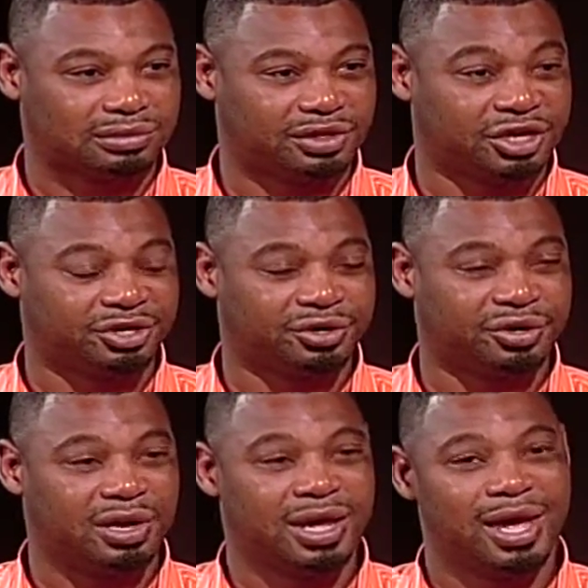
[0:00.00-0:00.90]
Theater.
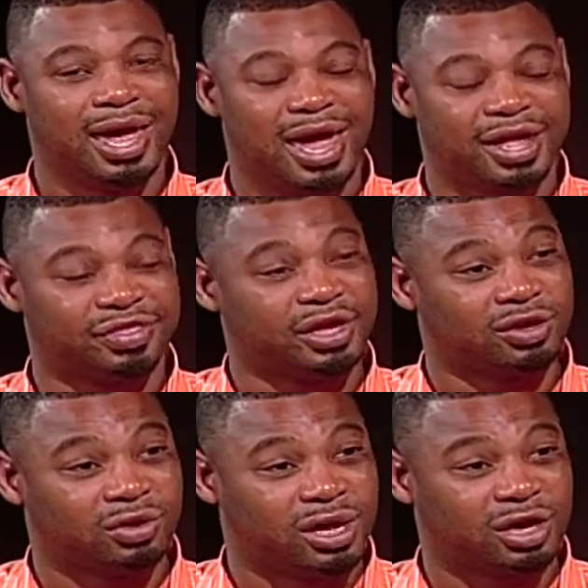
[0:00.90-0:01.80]
And then
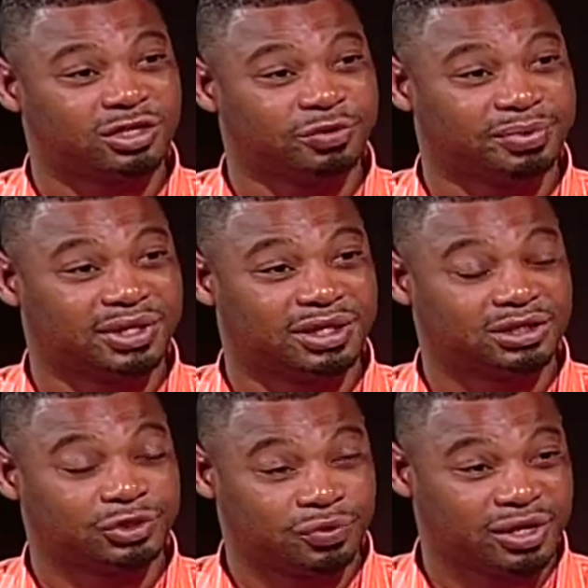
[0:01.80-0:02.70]
on October the
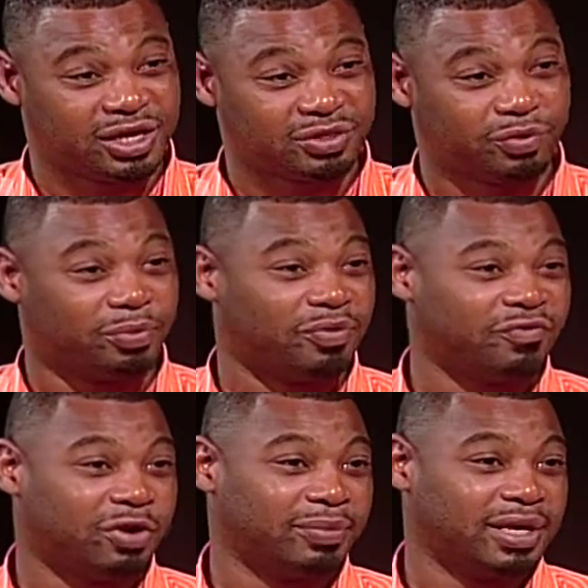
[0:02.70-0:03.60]
20th, we're
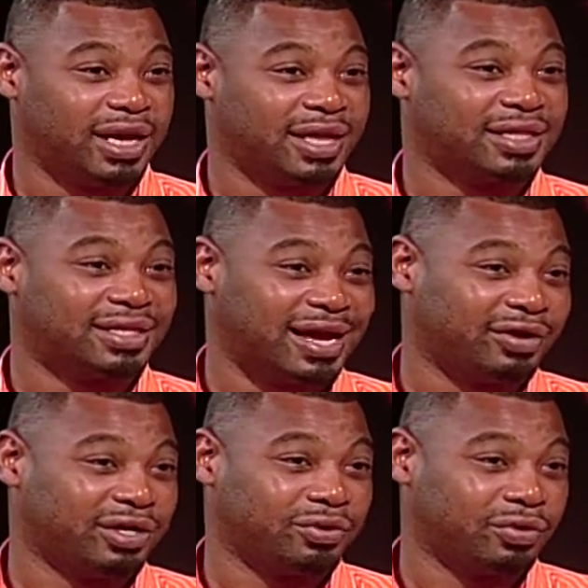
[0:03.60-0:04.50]
performing at the
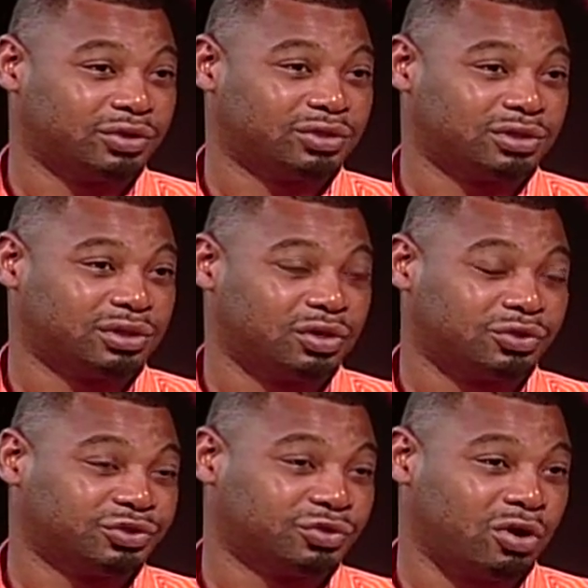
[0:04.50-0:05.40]
Downing Gross
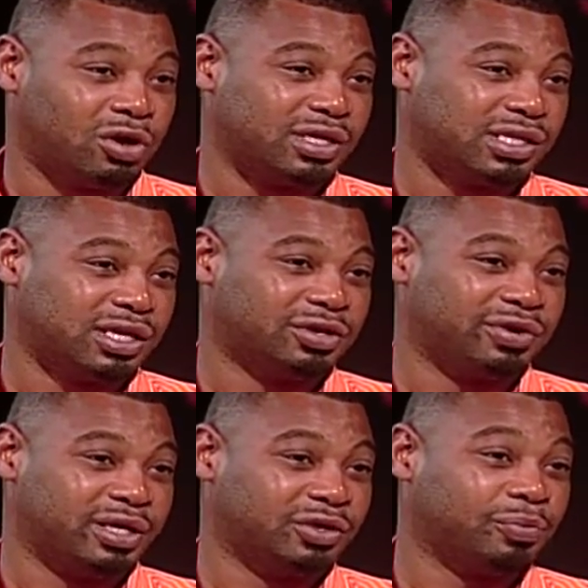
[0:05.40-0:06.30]
Cultural Arts
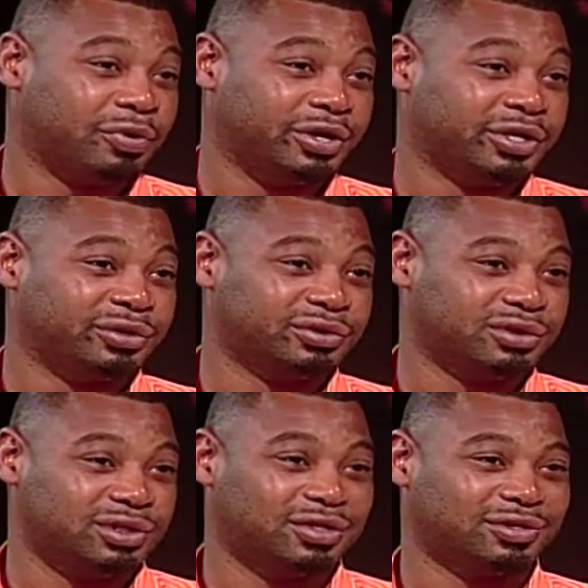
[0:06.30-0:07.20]
Center in Newport
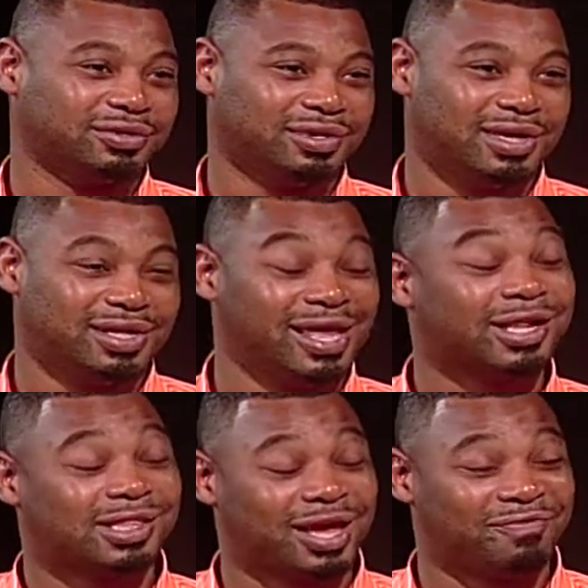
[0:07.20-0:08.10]
News.
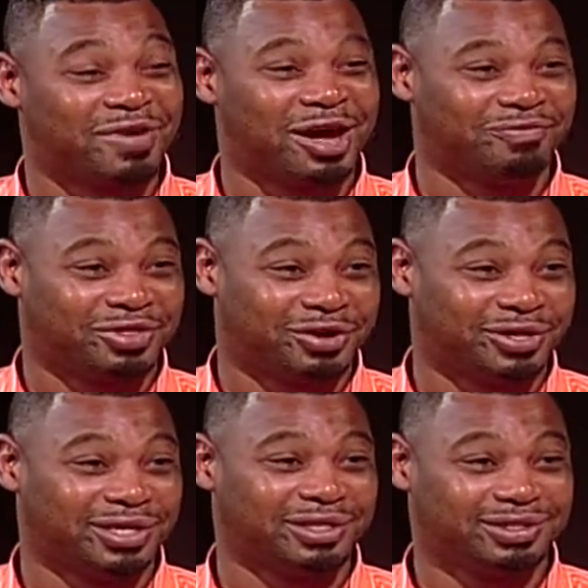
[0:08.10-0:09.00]
That's at
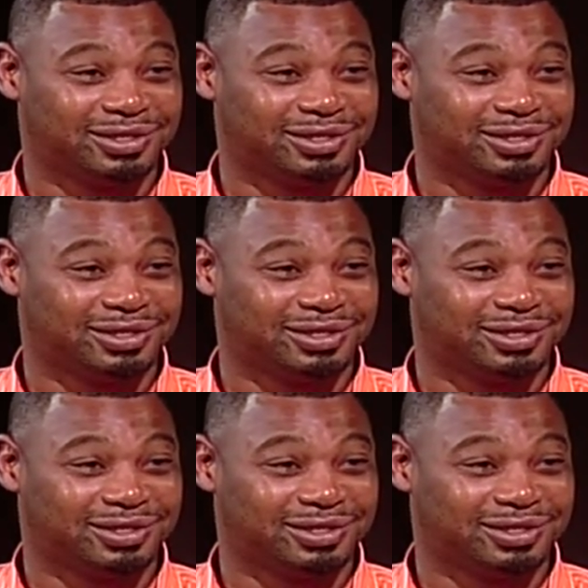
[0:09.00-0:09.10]
5:30.